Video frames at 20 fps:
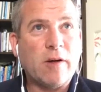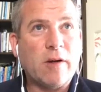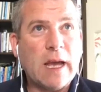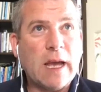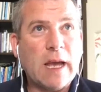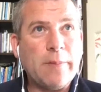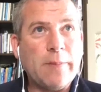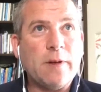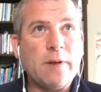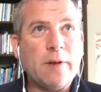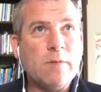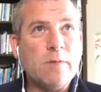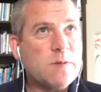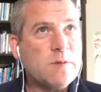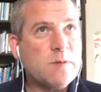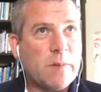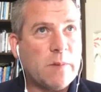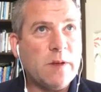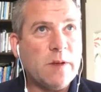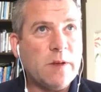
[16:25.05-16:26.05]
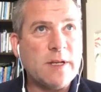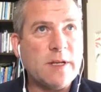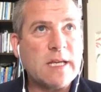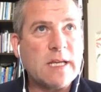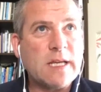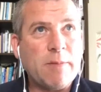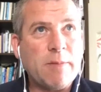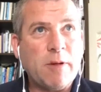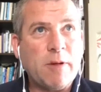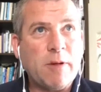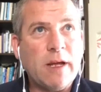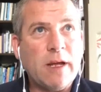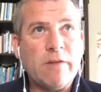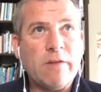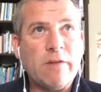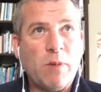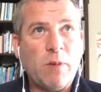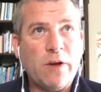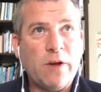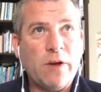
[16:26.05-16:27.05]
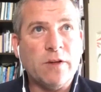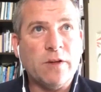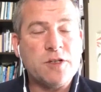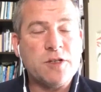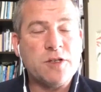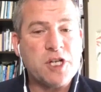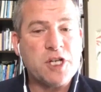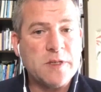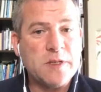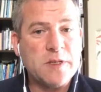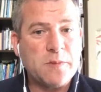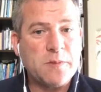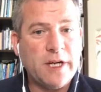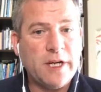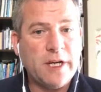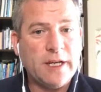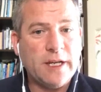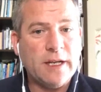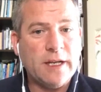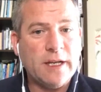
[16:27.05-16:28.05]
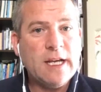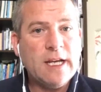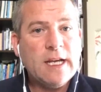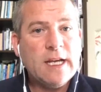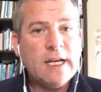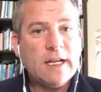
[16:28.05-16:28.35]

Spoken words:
Our captain, who was probably the best captain I ever played under, Seamus Moynihan,